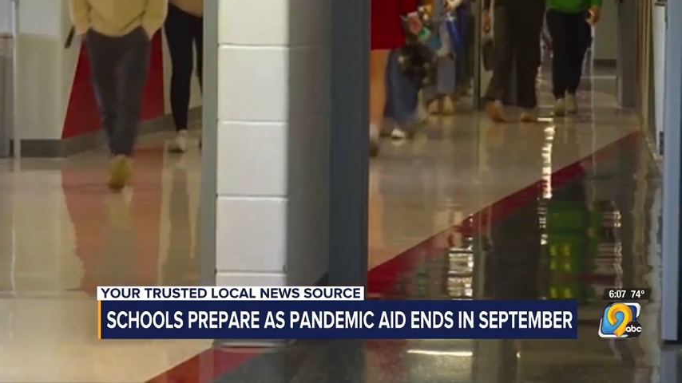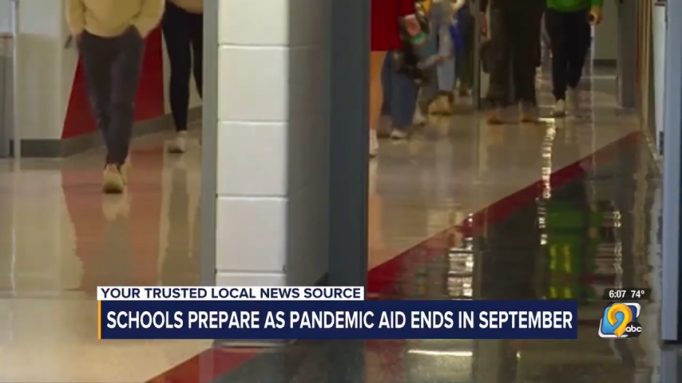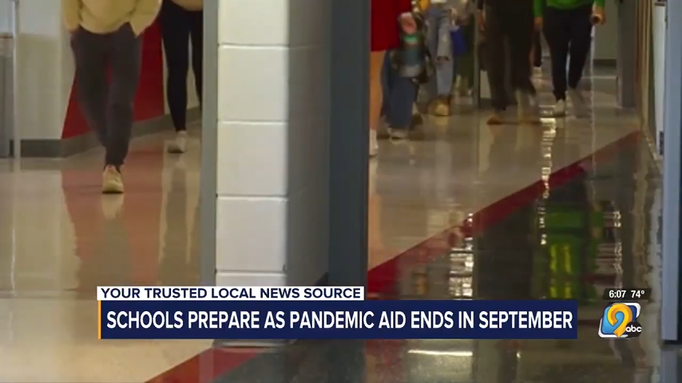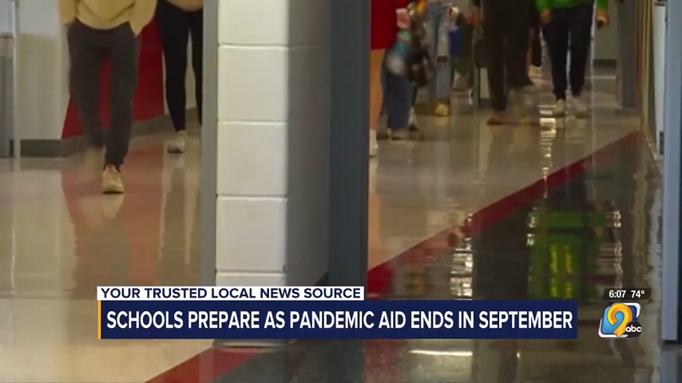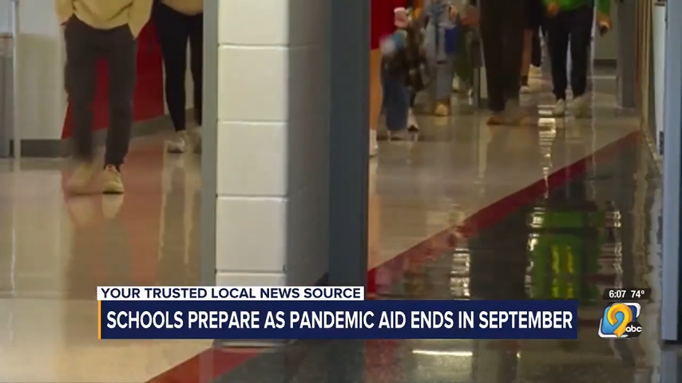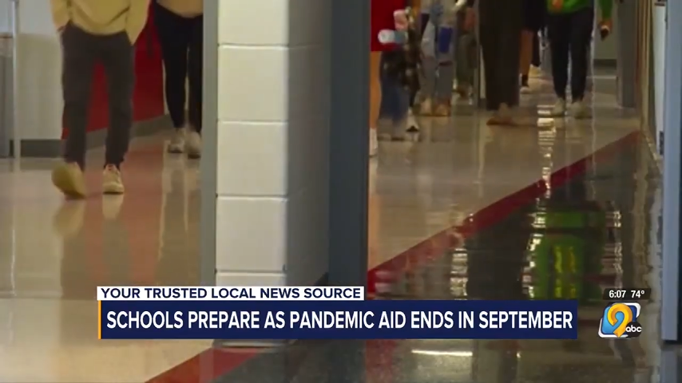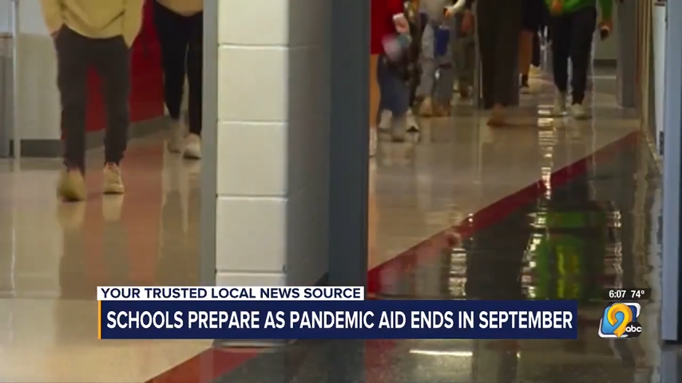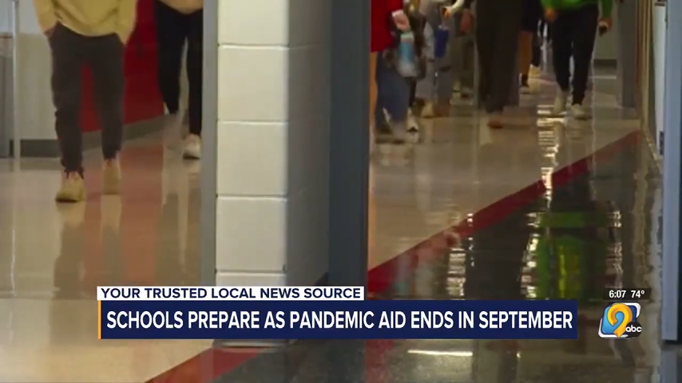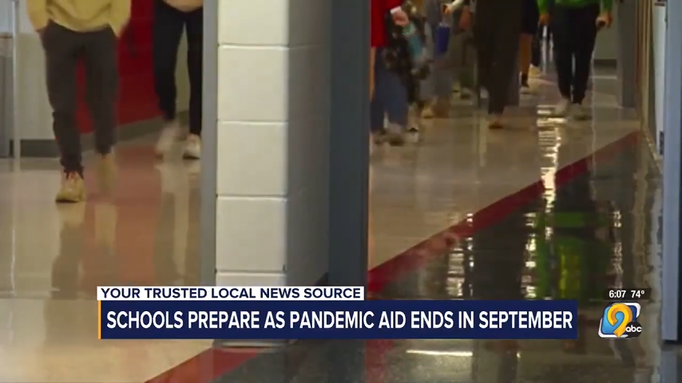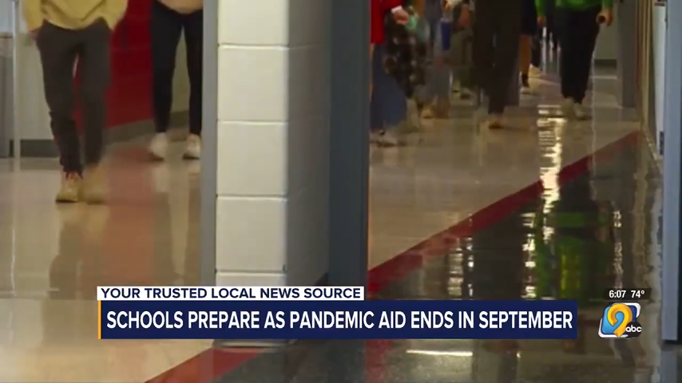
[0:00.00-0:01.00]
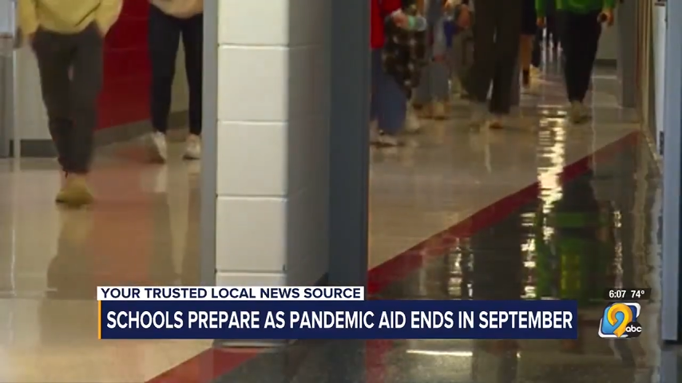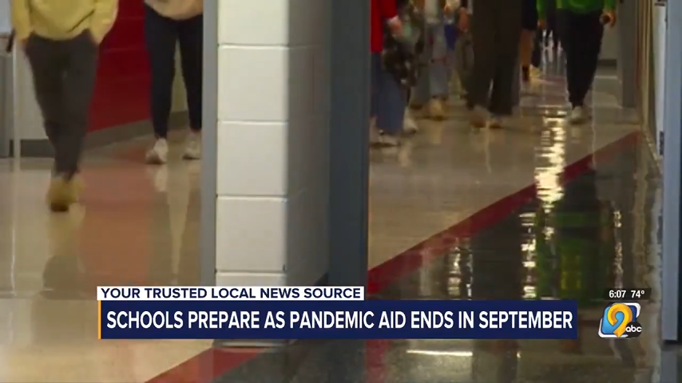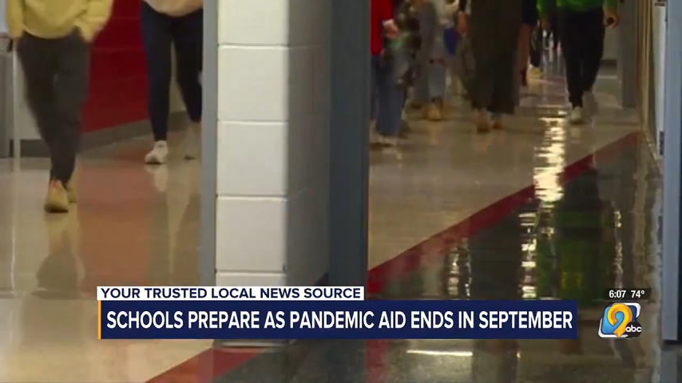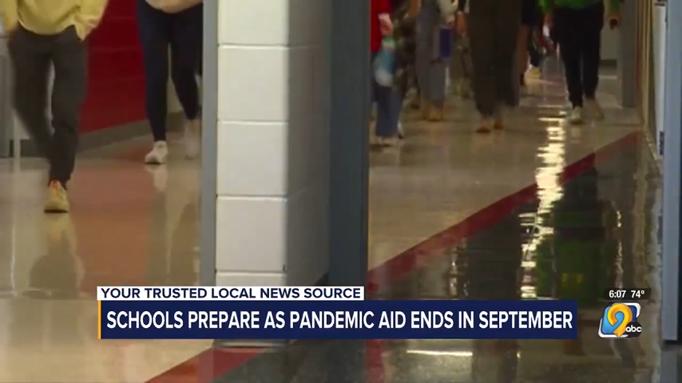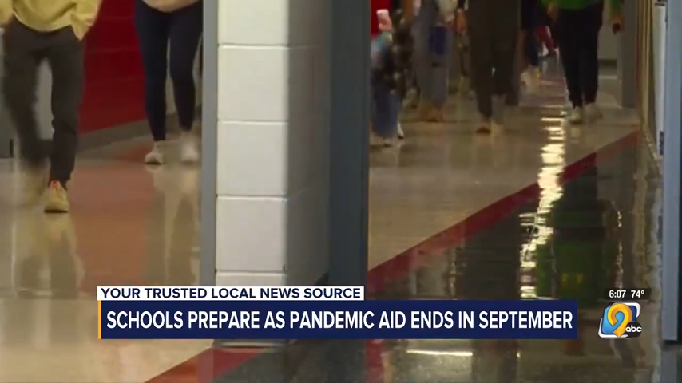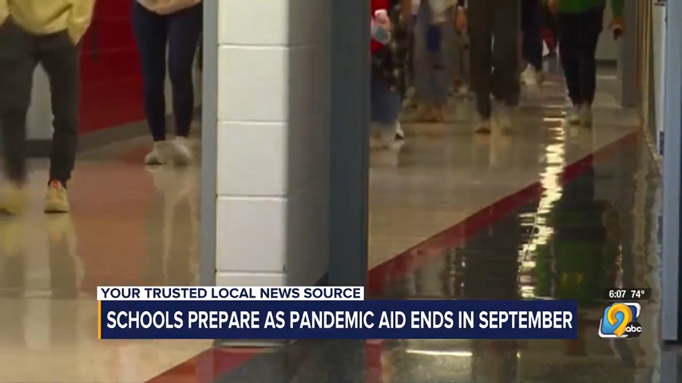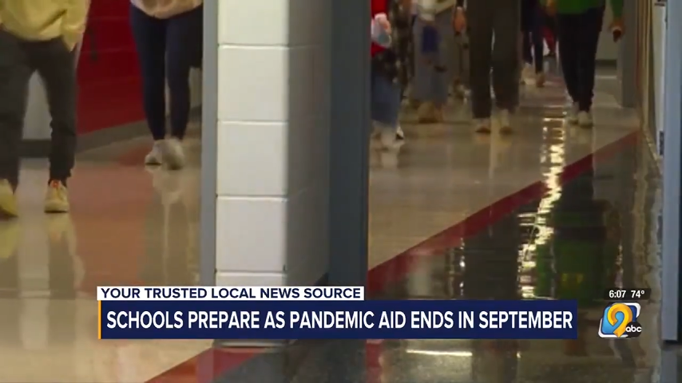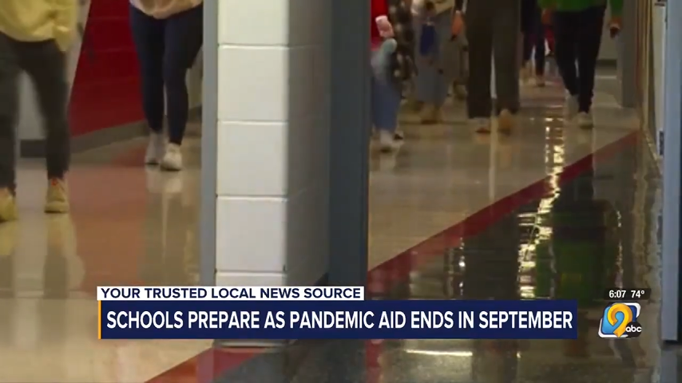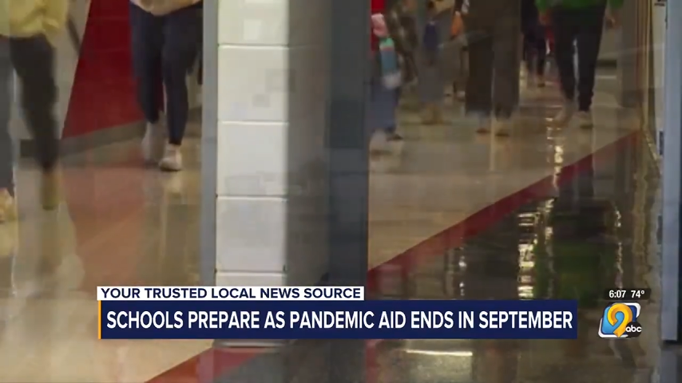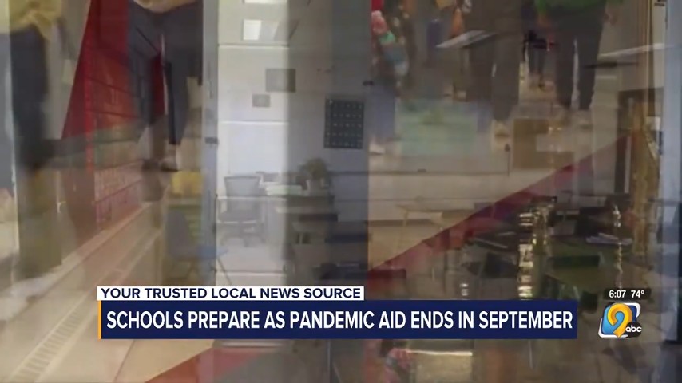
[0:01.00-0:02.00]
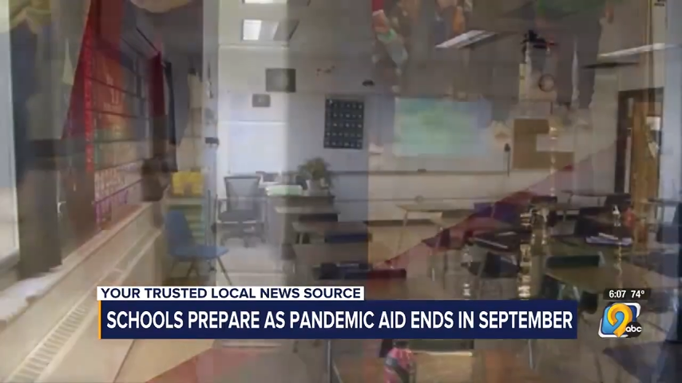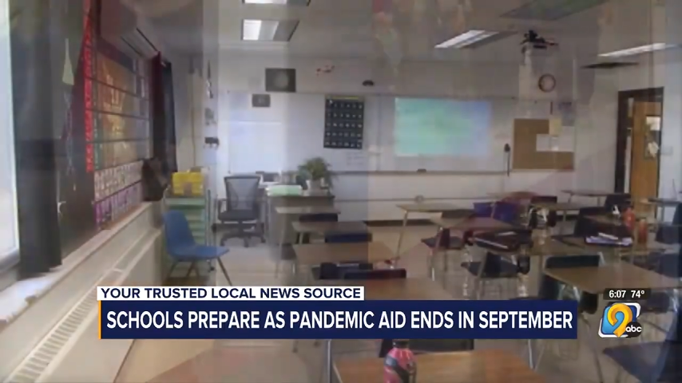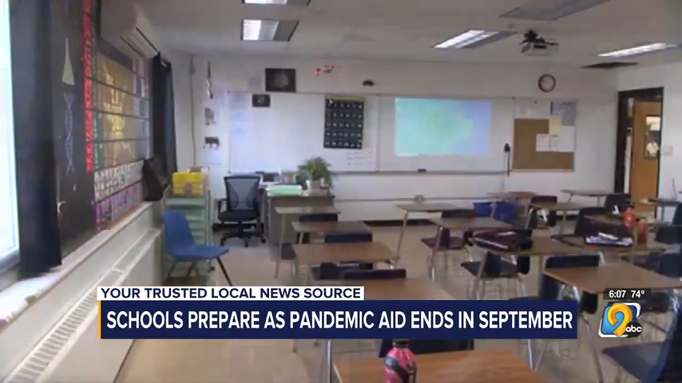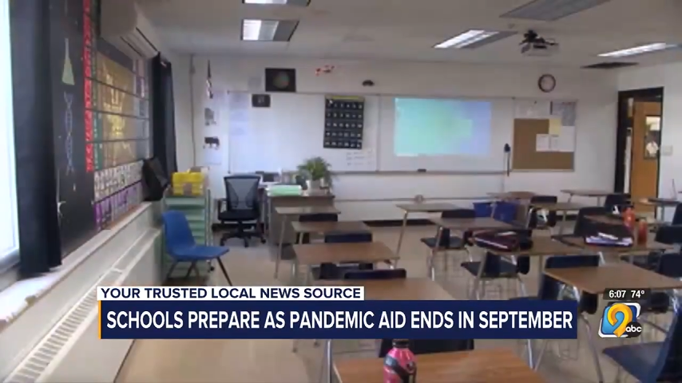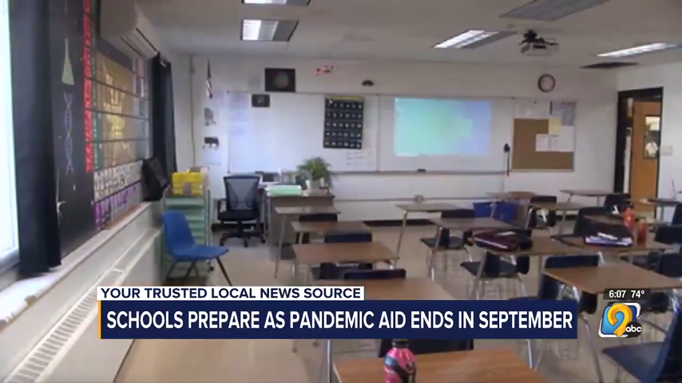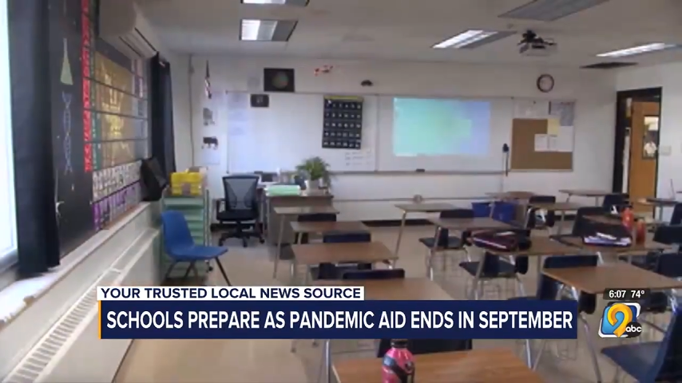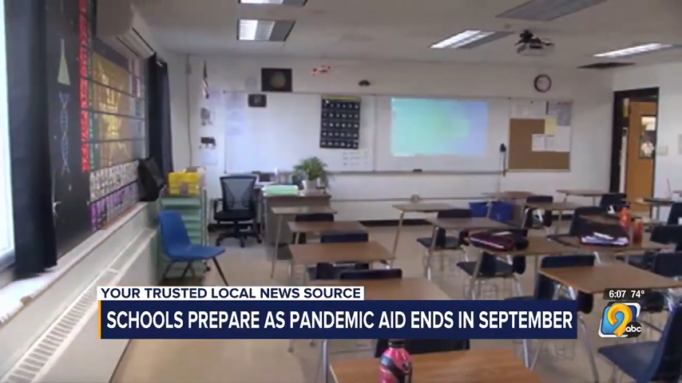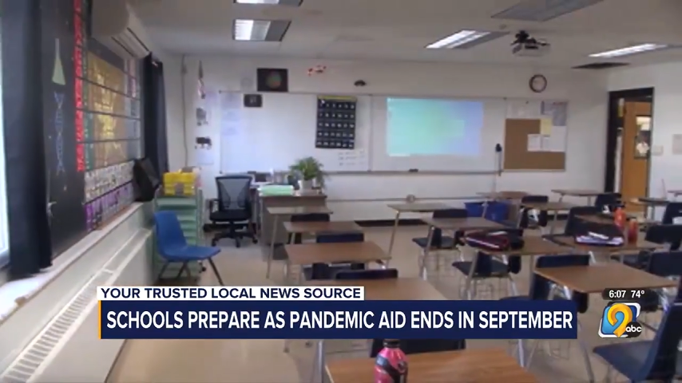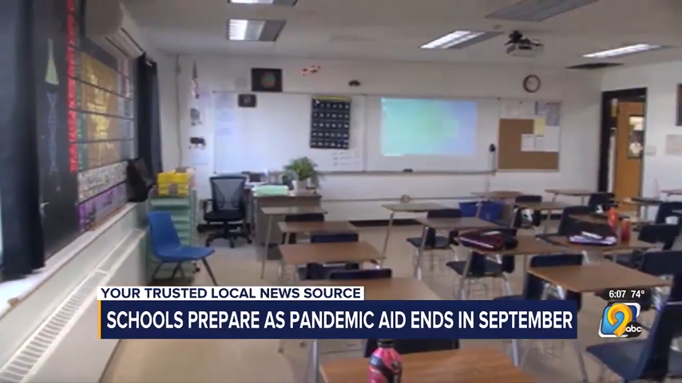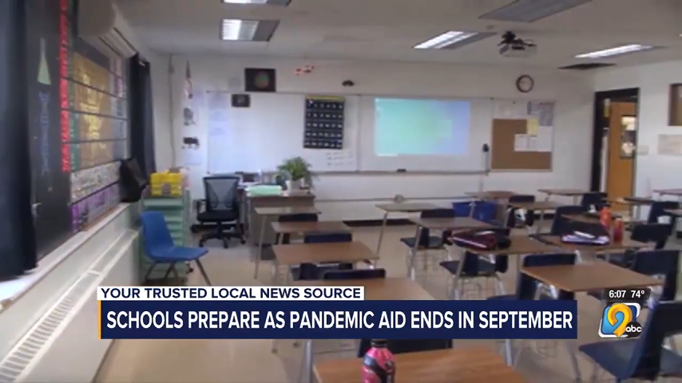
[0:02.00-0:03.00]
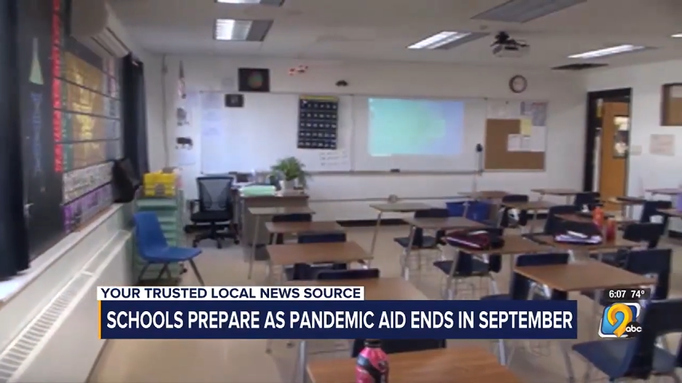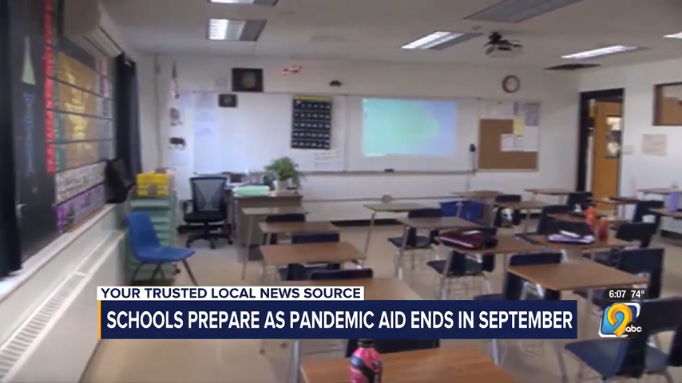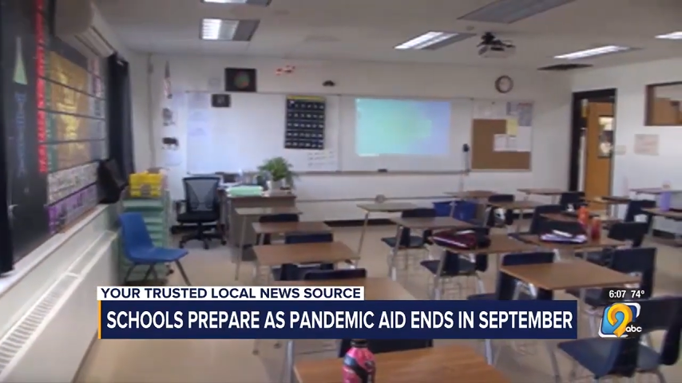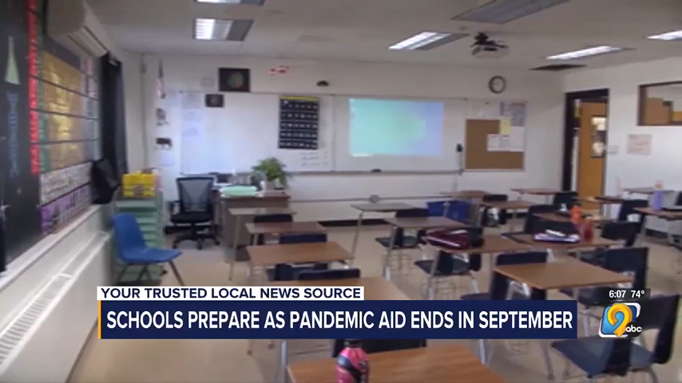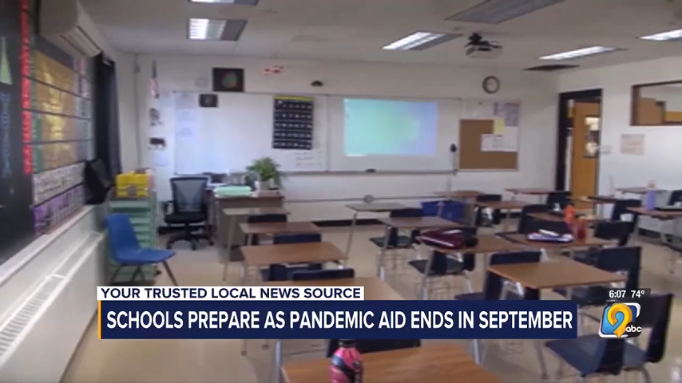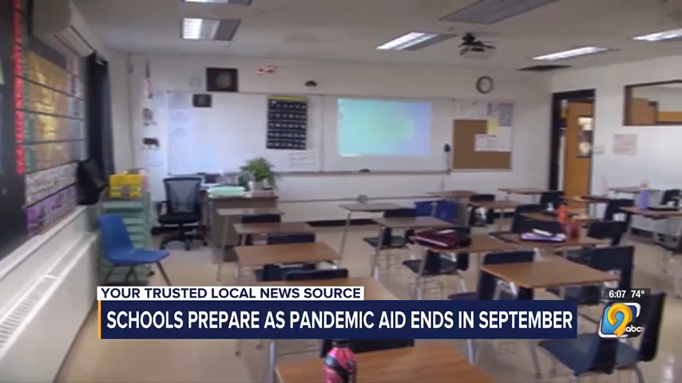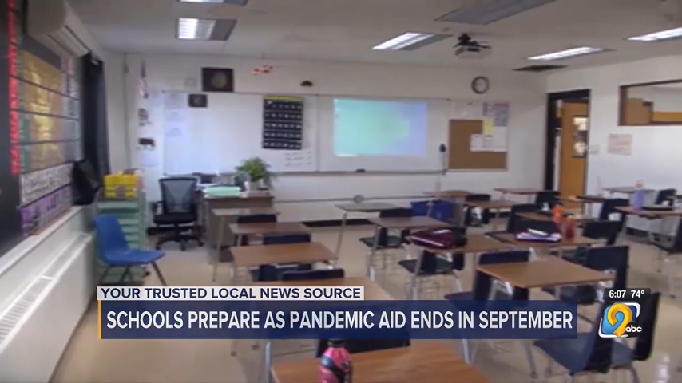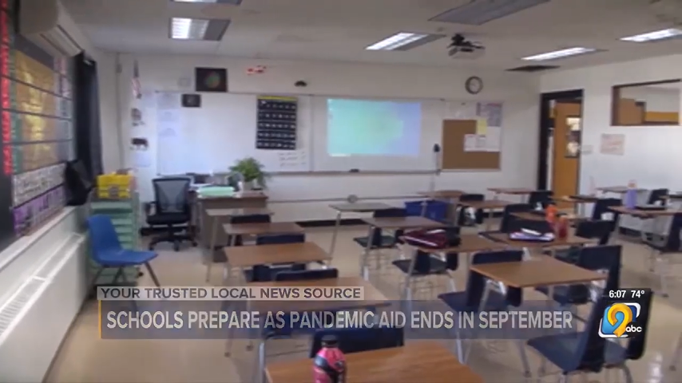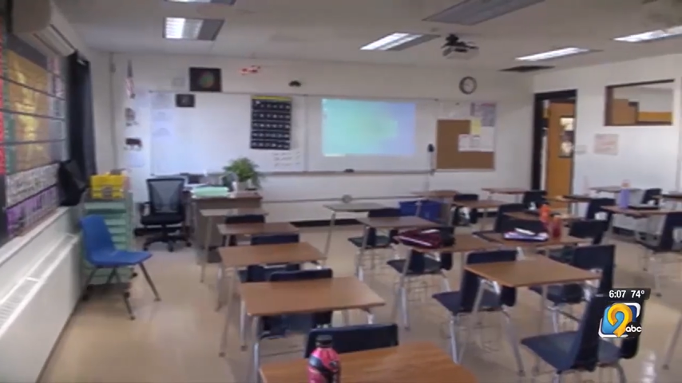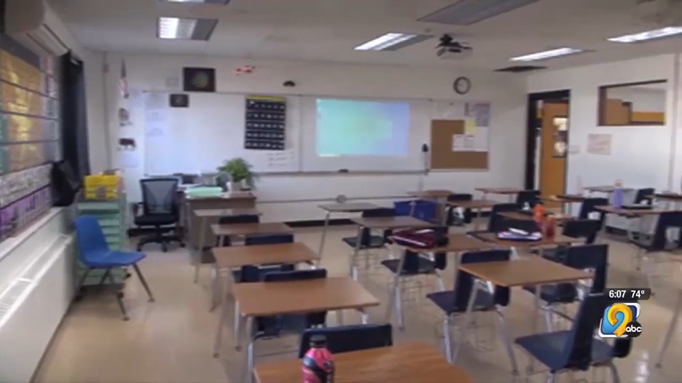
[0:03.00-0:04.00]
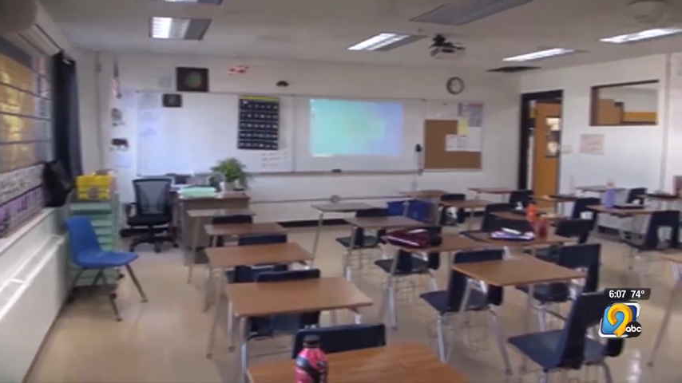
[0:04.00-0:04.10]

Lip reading: [unreadable: no face in view]